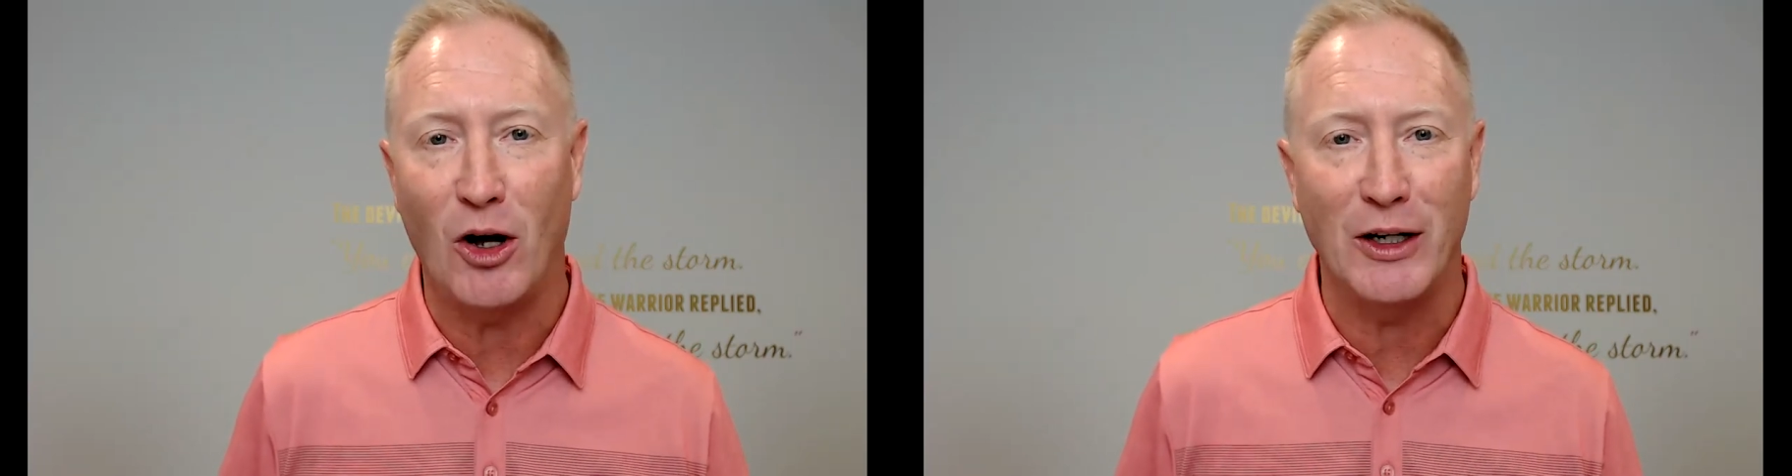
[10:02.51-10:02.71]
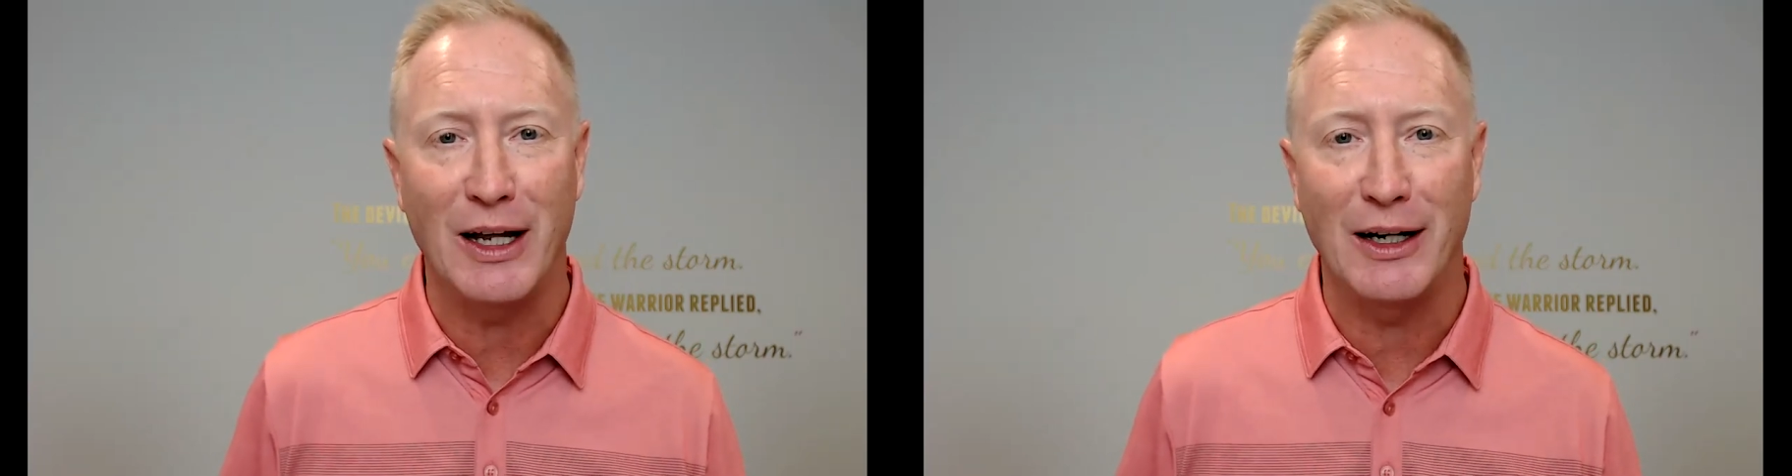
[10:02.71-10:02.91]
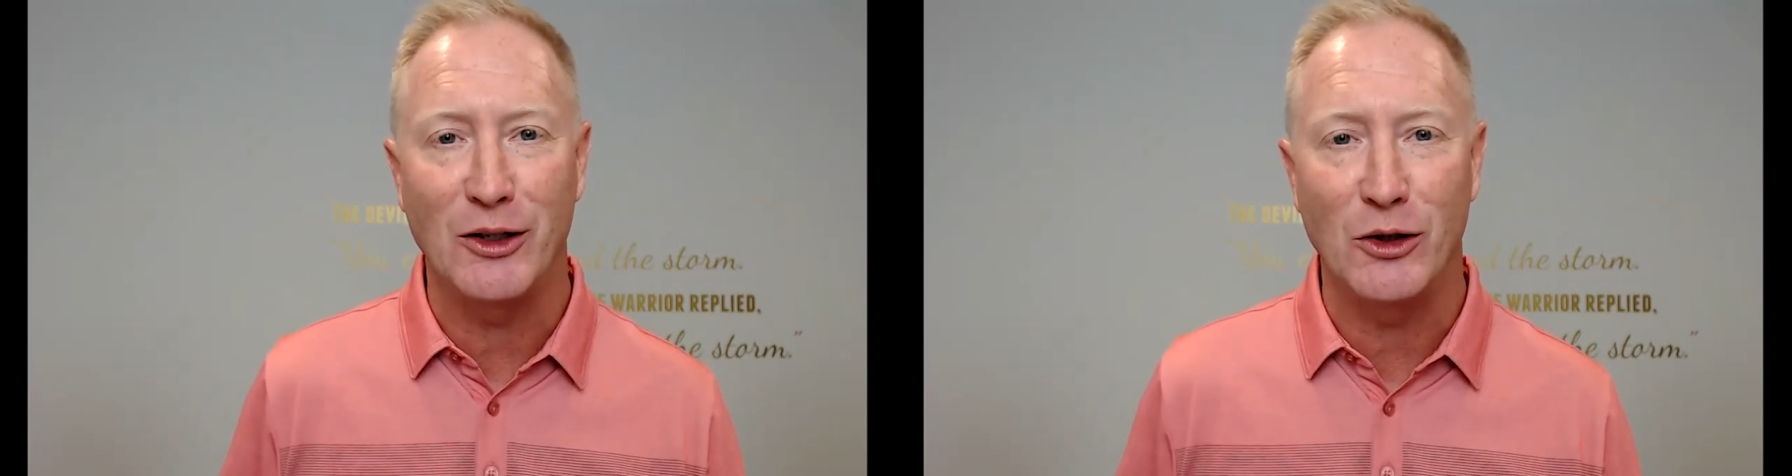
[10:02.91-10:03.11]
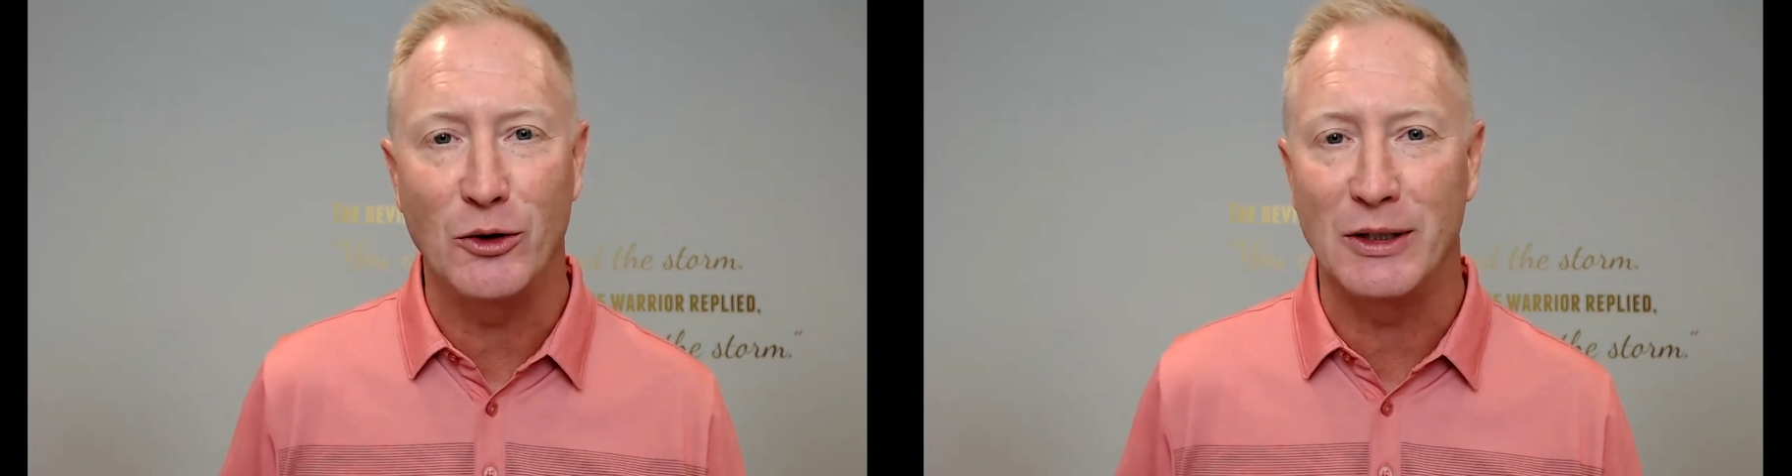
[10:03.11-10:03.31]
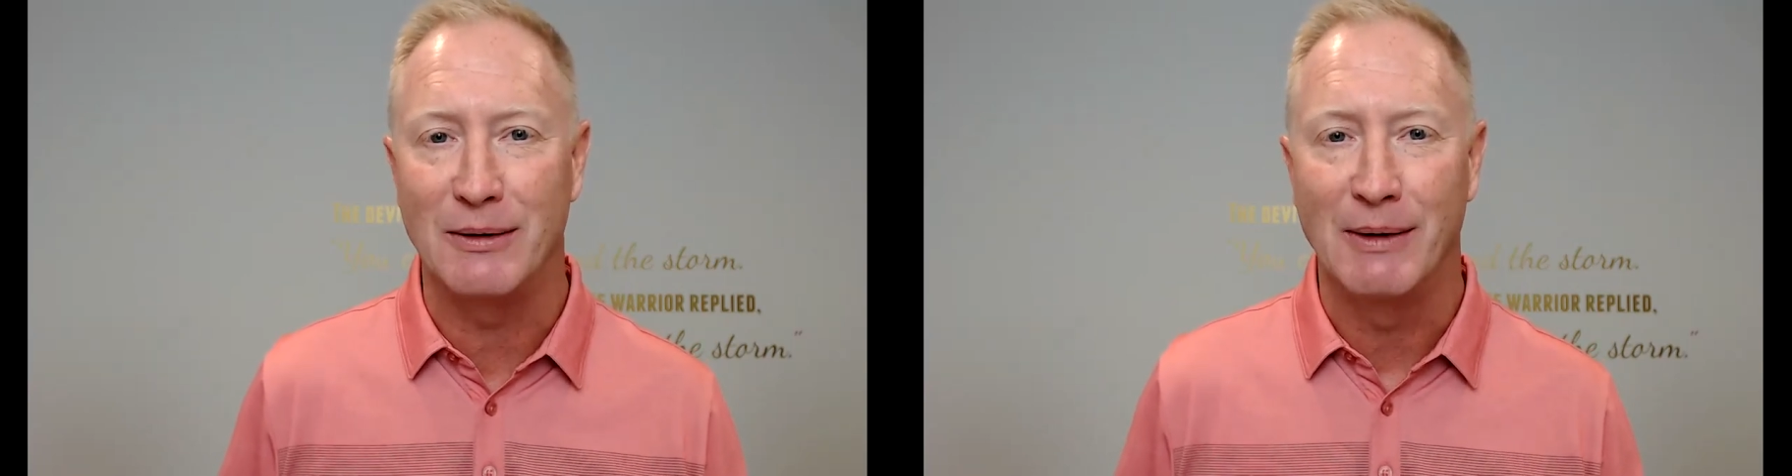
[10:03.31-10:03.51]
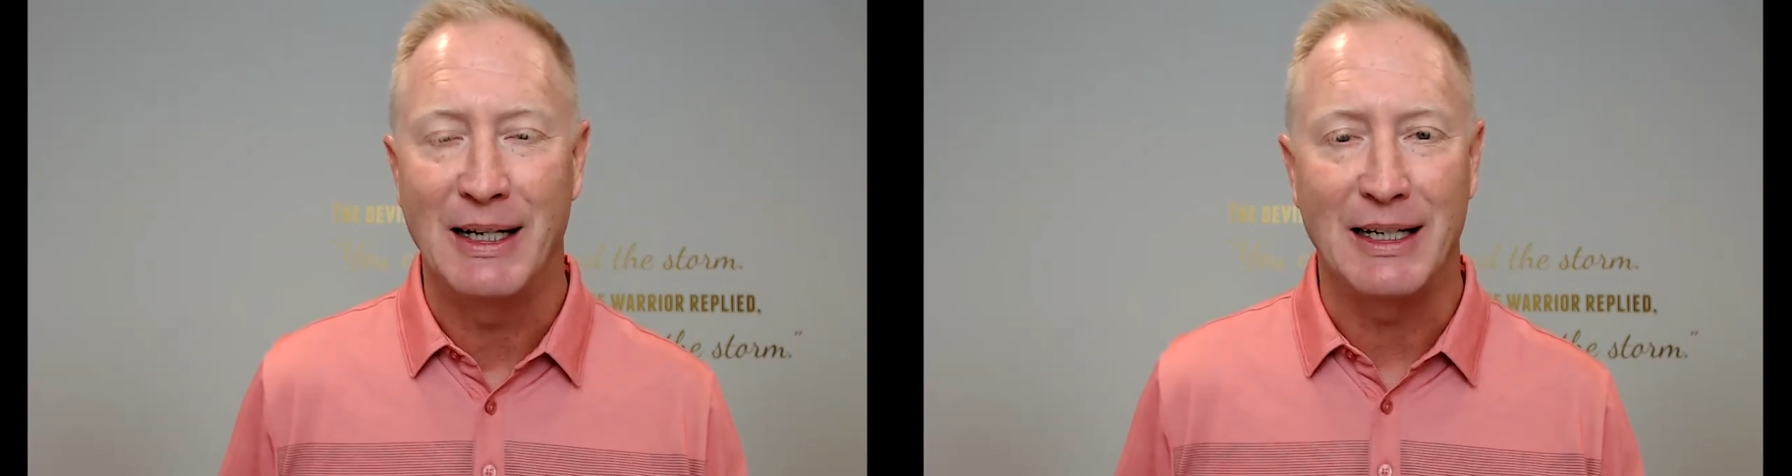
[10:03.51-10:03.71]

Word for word: All you got to do is